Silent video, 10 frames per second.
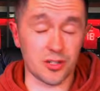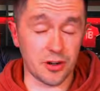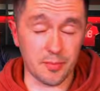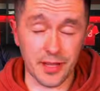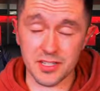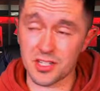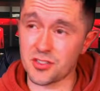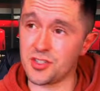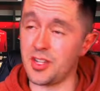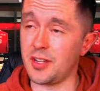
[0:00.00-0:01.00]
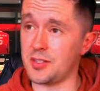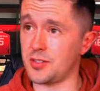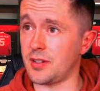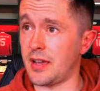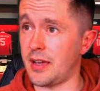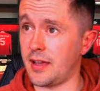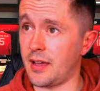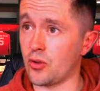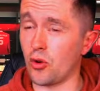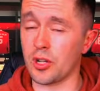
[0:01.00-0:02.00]
Manchester City's
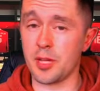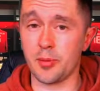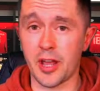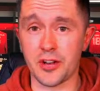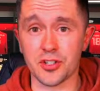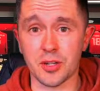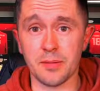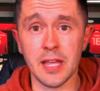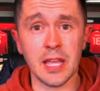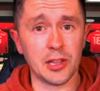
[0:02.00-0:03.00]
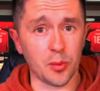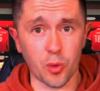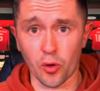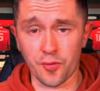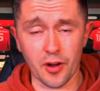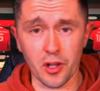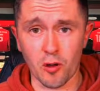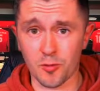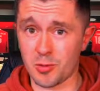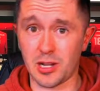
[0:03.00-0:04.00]
goalkeeper Ederson. They're both very
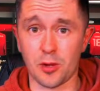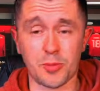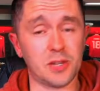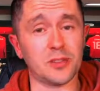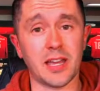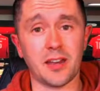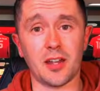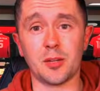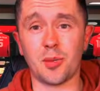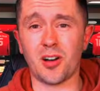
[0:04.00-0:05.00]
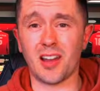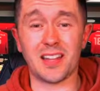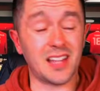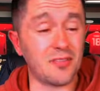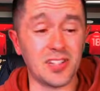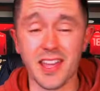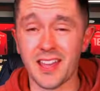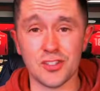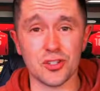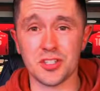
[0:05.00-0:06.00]
comfortable at coming out and getting on the ball, and David De Gea
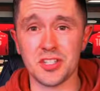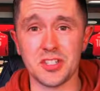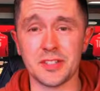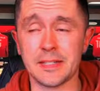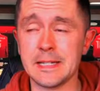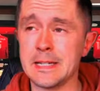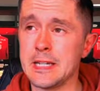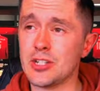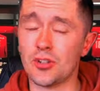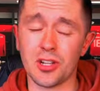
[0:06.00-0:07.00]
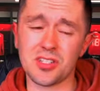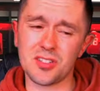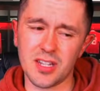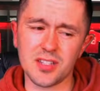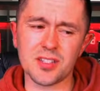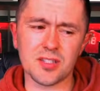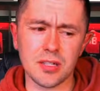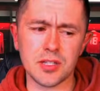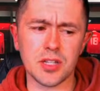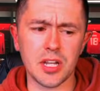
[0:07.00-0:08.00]
just isn't. So
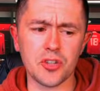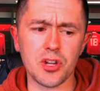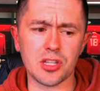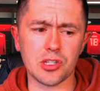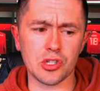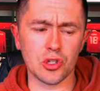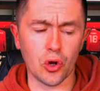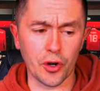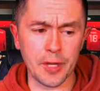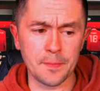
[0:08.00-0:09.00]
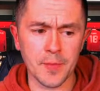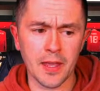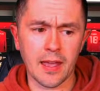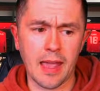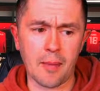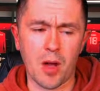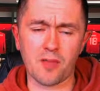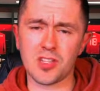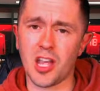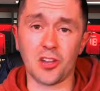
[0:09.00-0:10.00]
it's an interesting story.
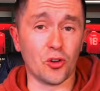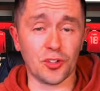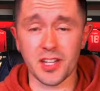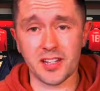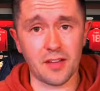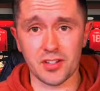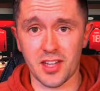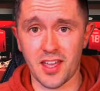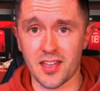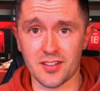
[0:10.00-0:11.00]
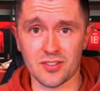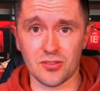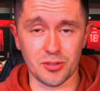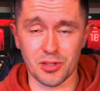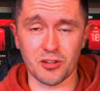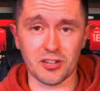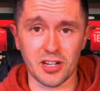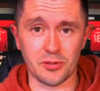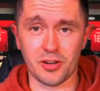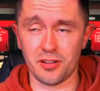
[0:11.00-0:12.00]
Obviously, I don't think David De Gea is going to be going
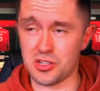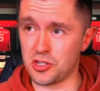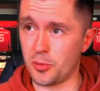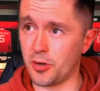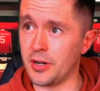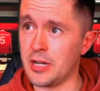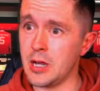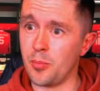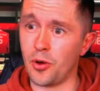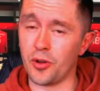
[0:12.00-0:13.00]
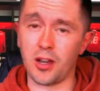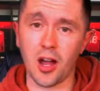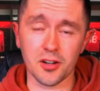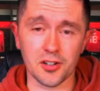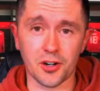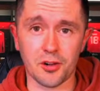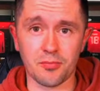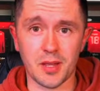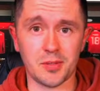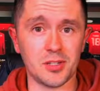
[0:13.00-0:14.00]
anywhere this summer, but long term,
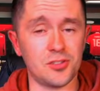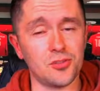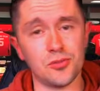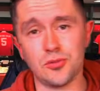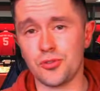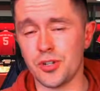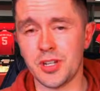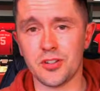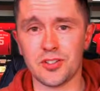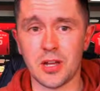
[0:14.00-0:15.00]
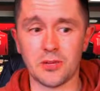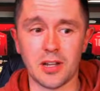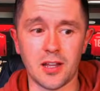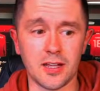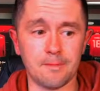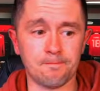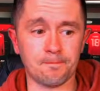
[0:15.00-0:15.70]
maybe 2-3 years down the line,